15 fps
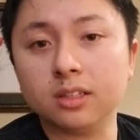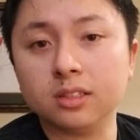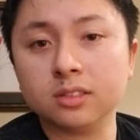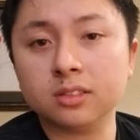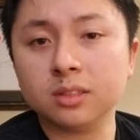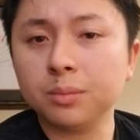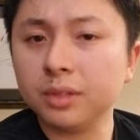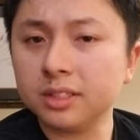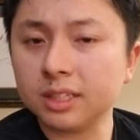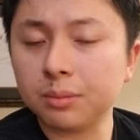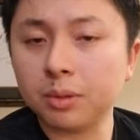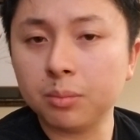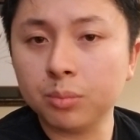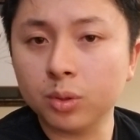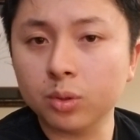some of the same
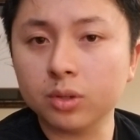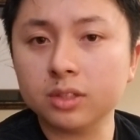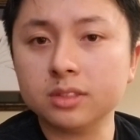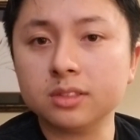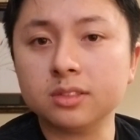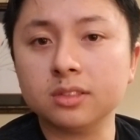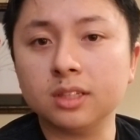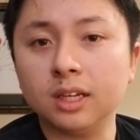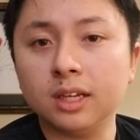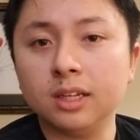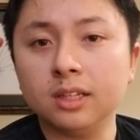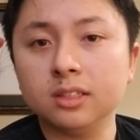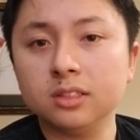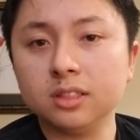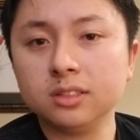imports,
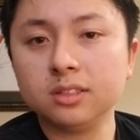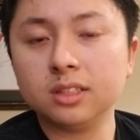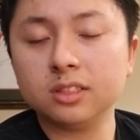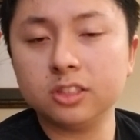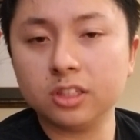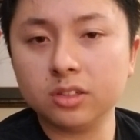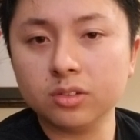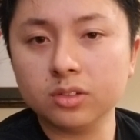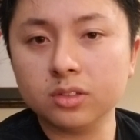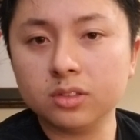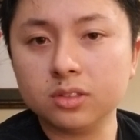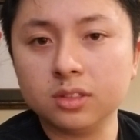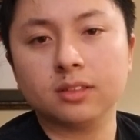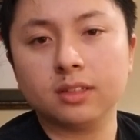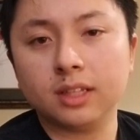just in
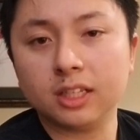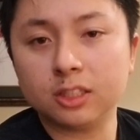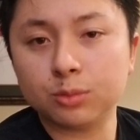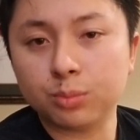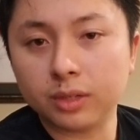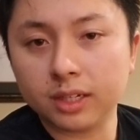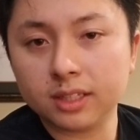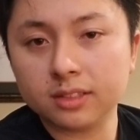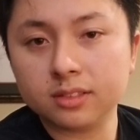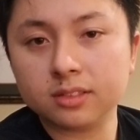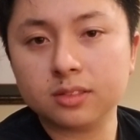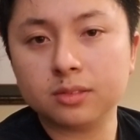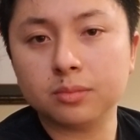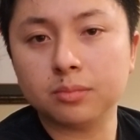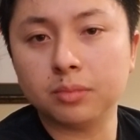general,
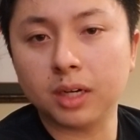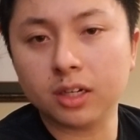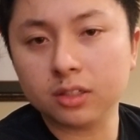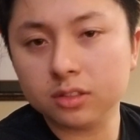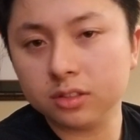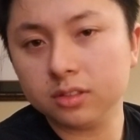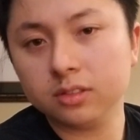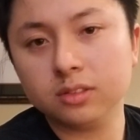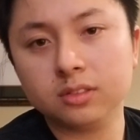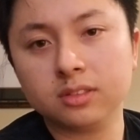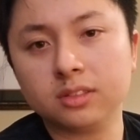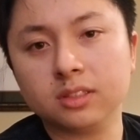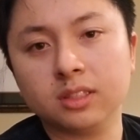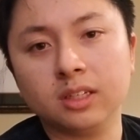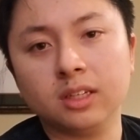Express,
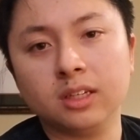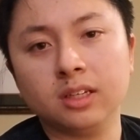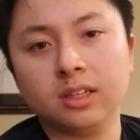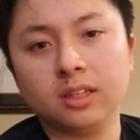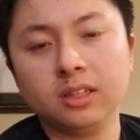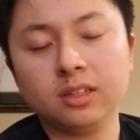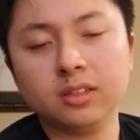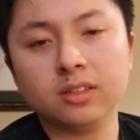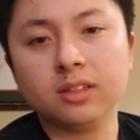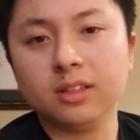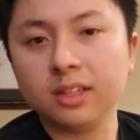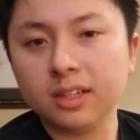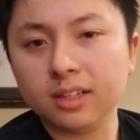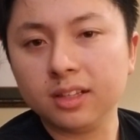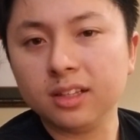Mongoose, you know,
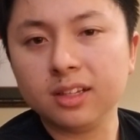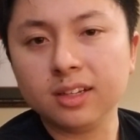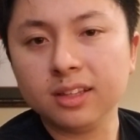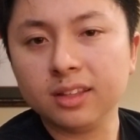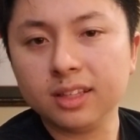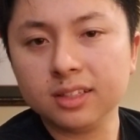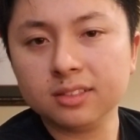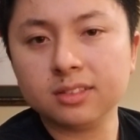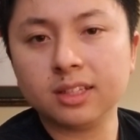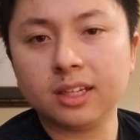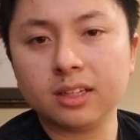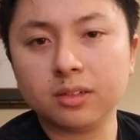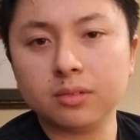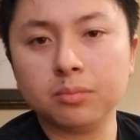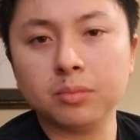a lot of things
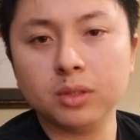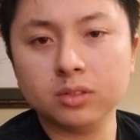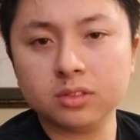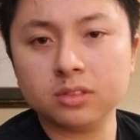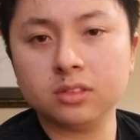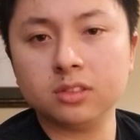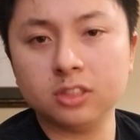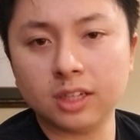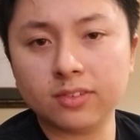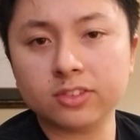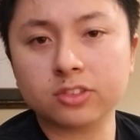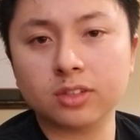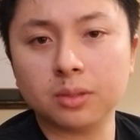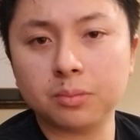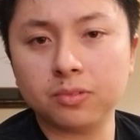that most
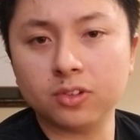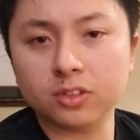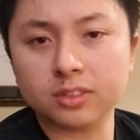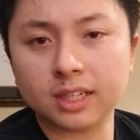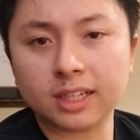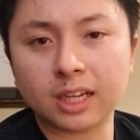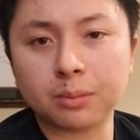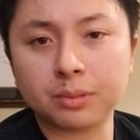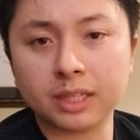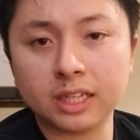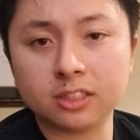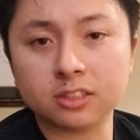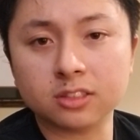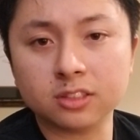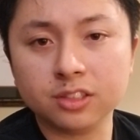JavaScript full stack
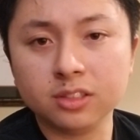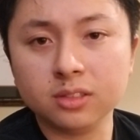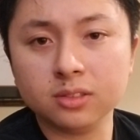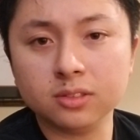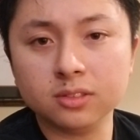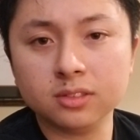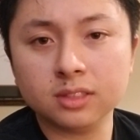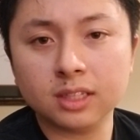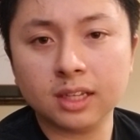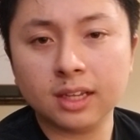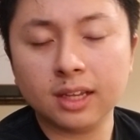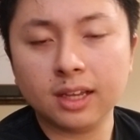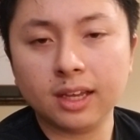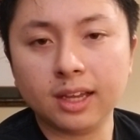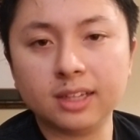applications use.
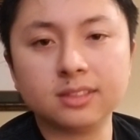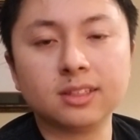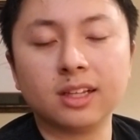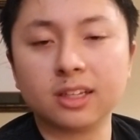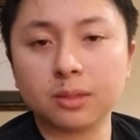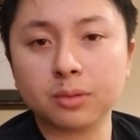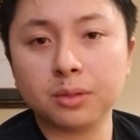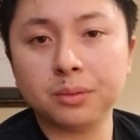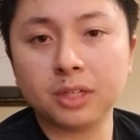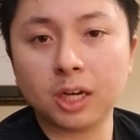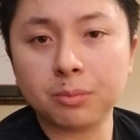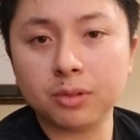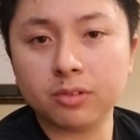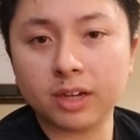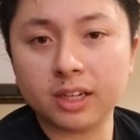And it's not like I'm going to be
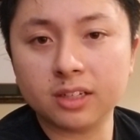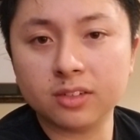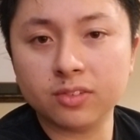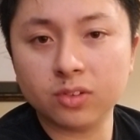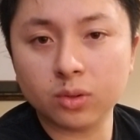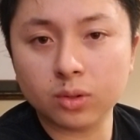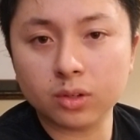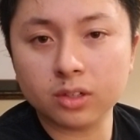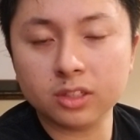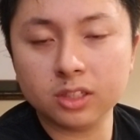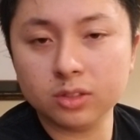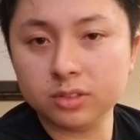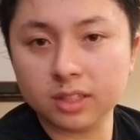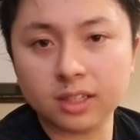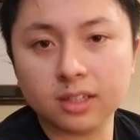copyrighted for
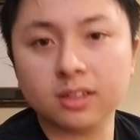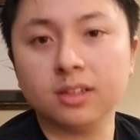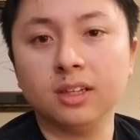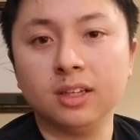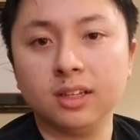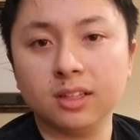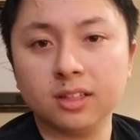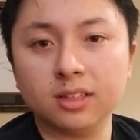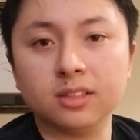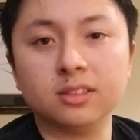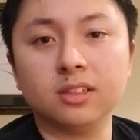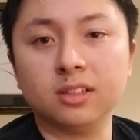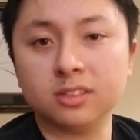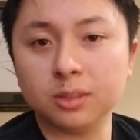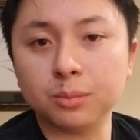using
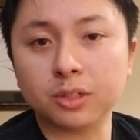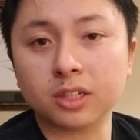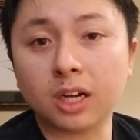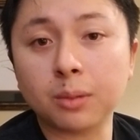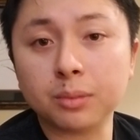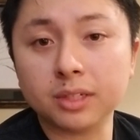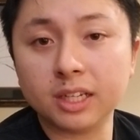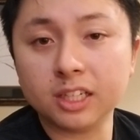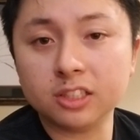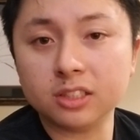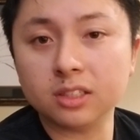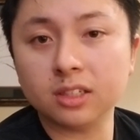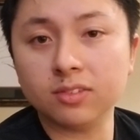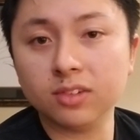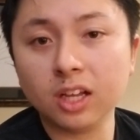a similar
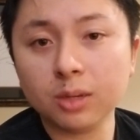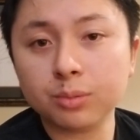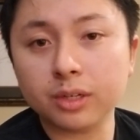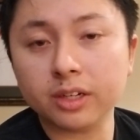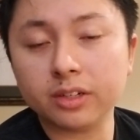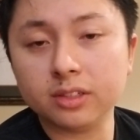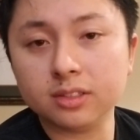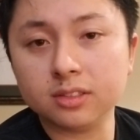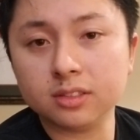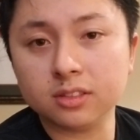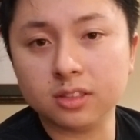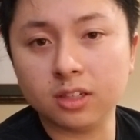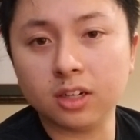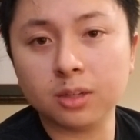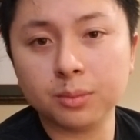combination of libraries,
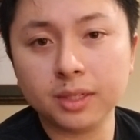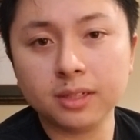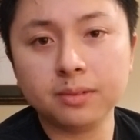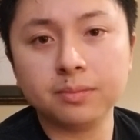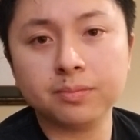you know what I mean?